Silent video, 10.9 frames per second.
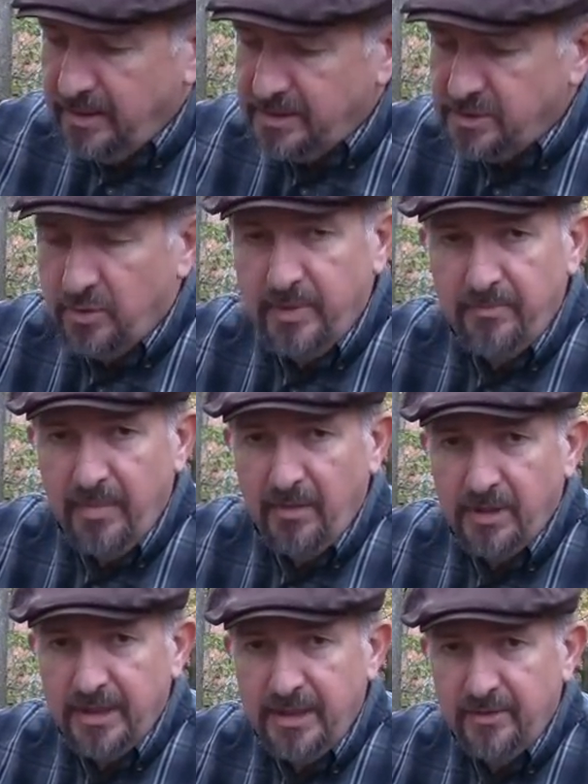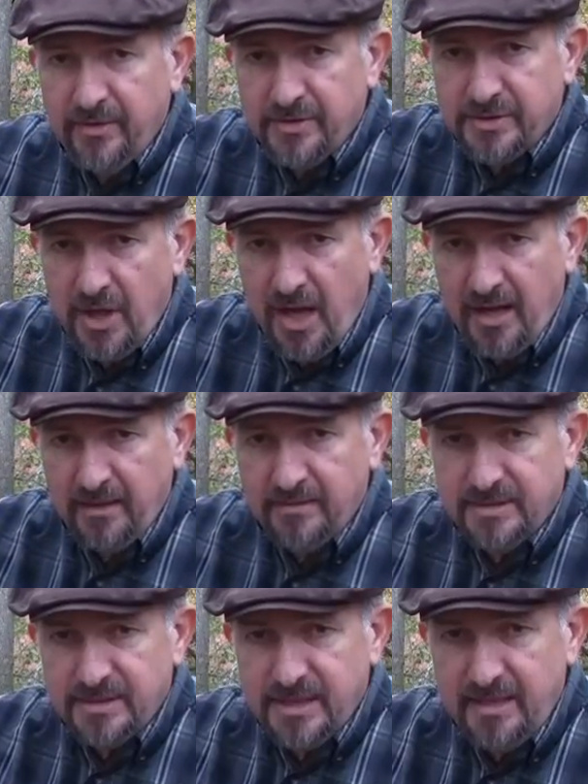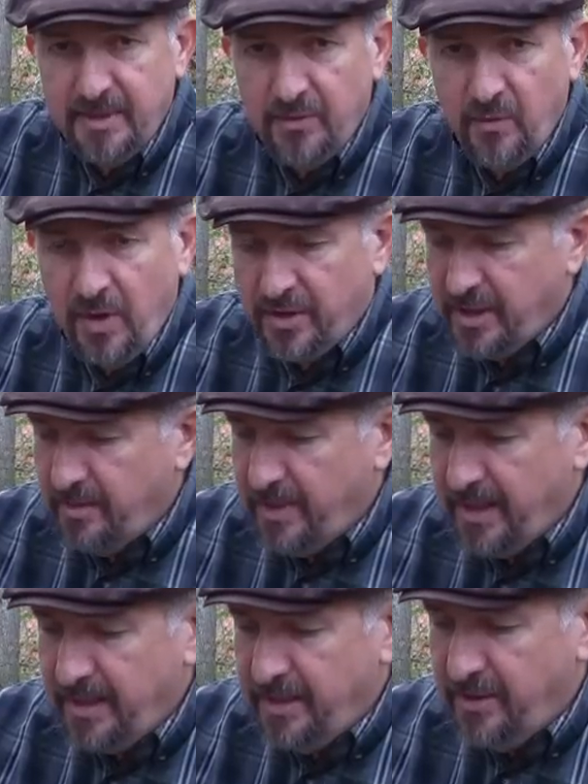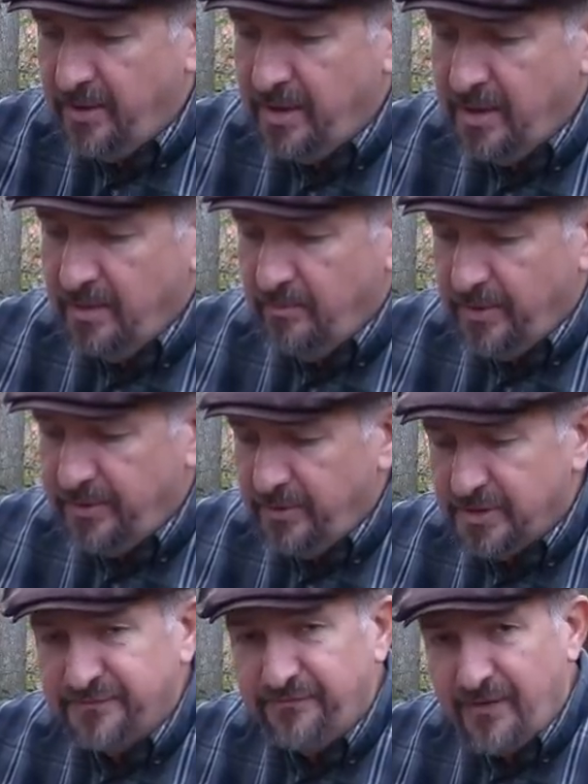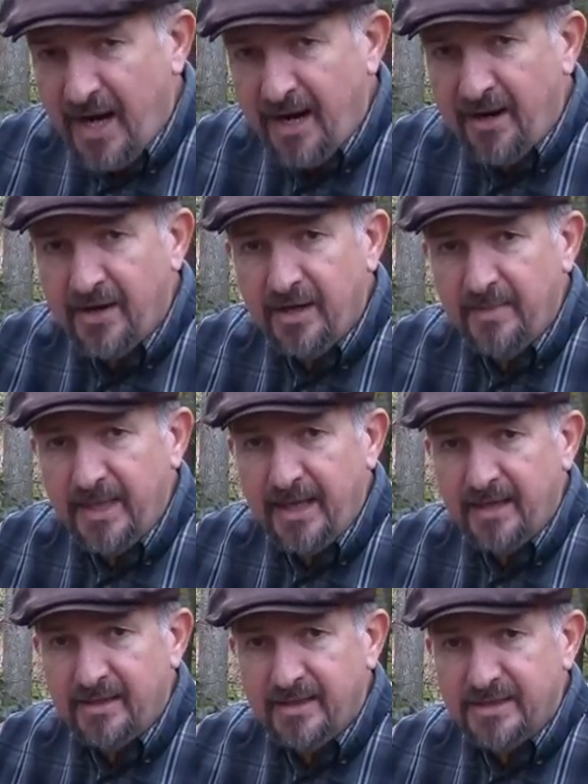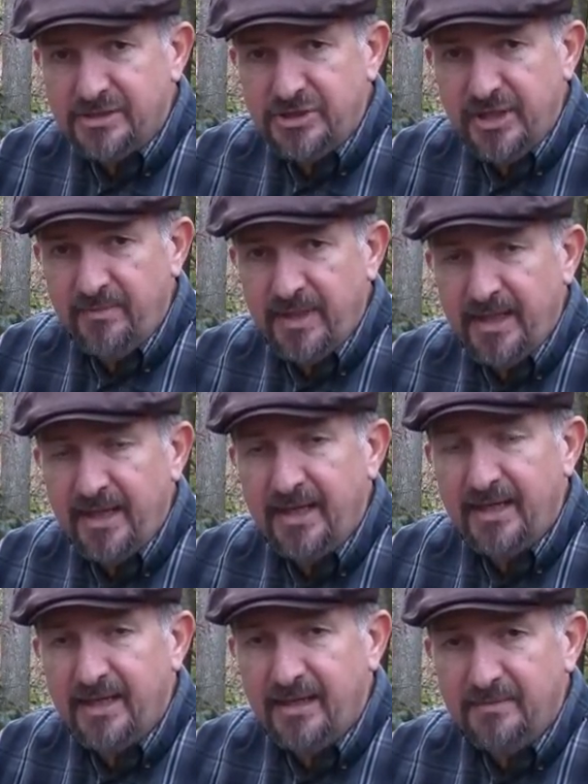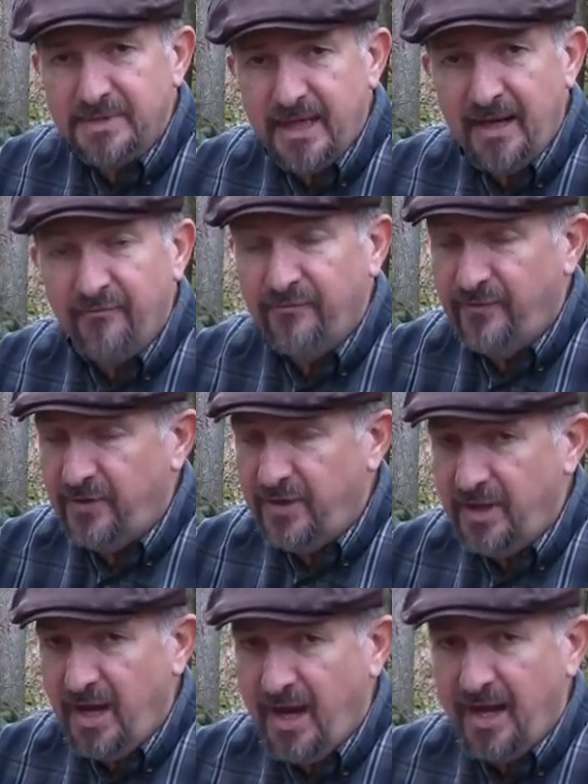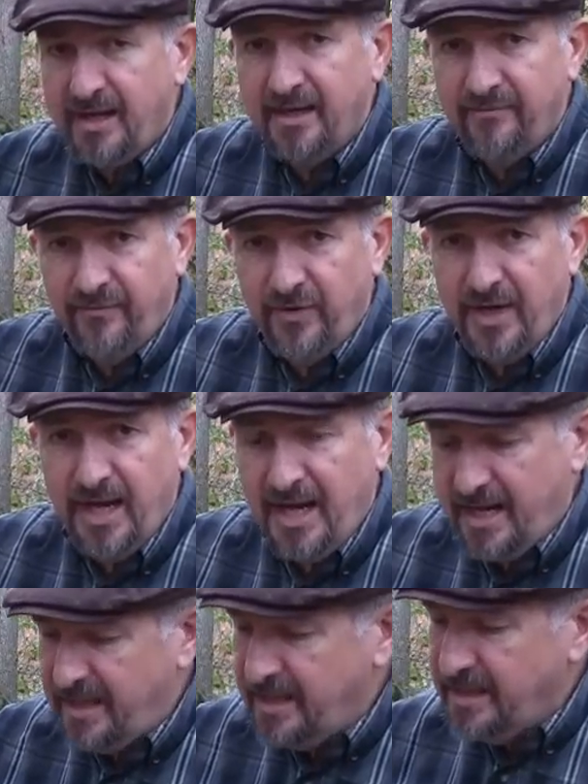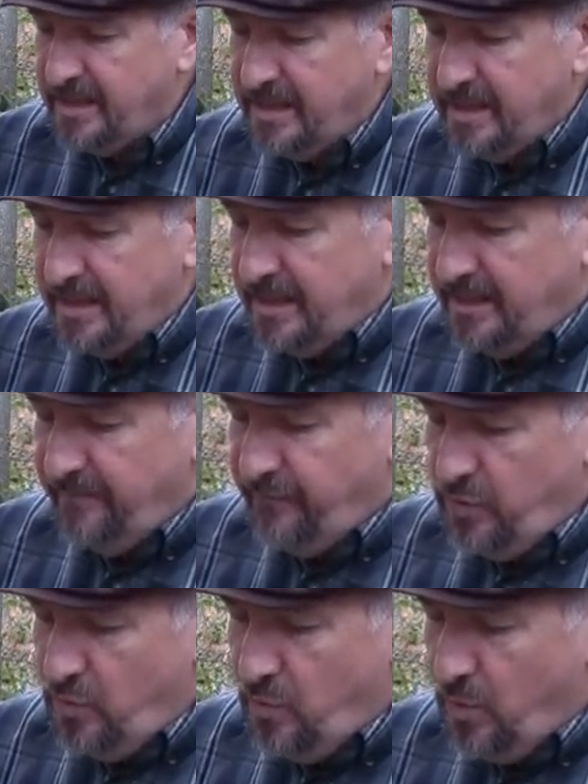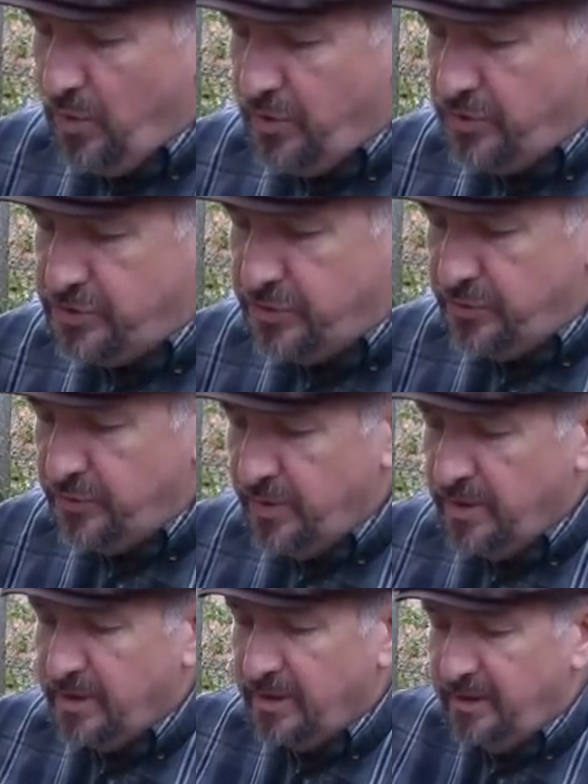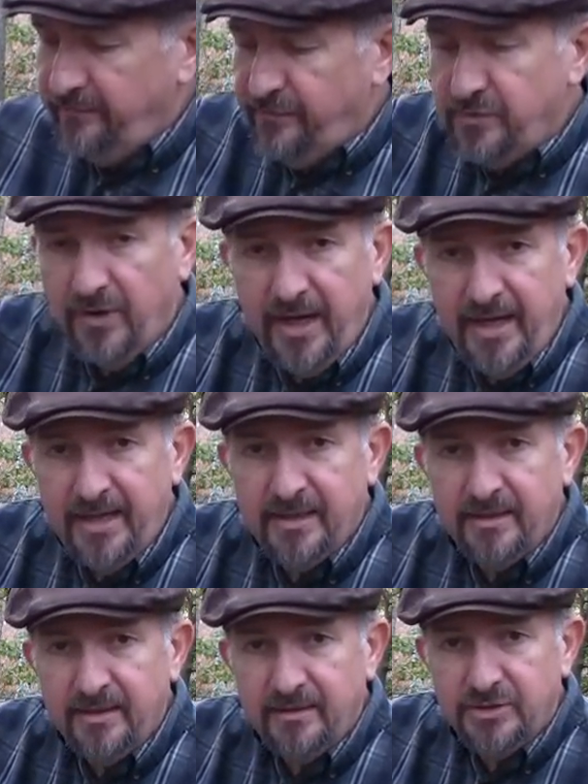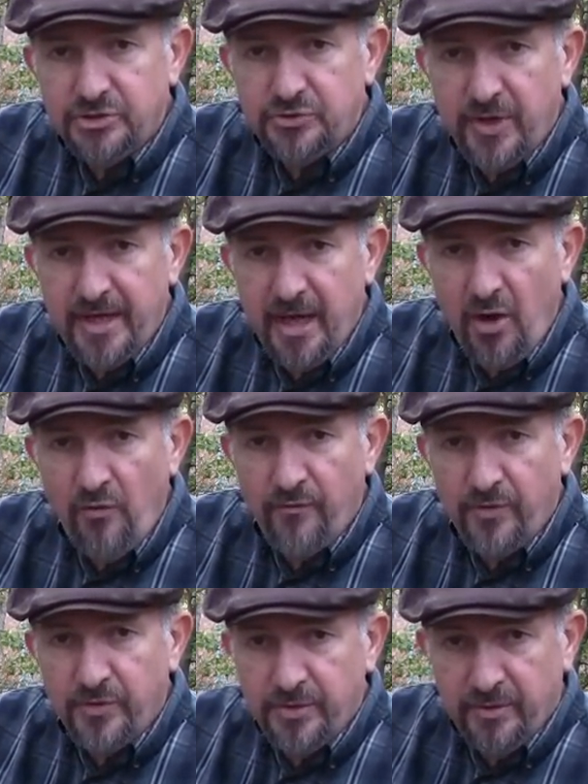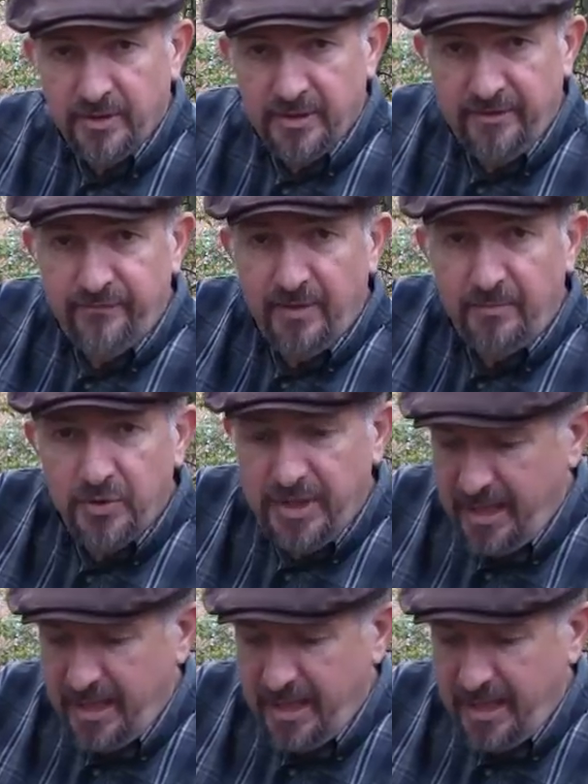it's going to be bubbling here. There's hot steaming water coming out here, but there is fire coming out of this chimney, and it comes out very hot and very high. If you were to lift your hand straight over to lift up your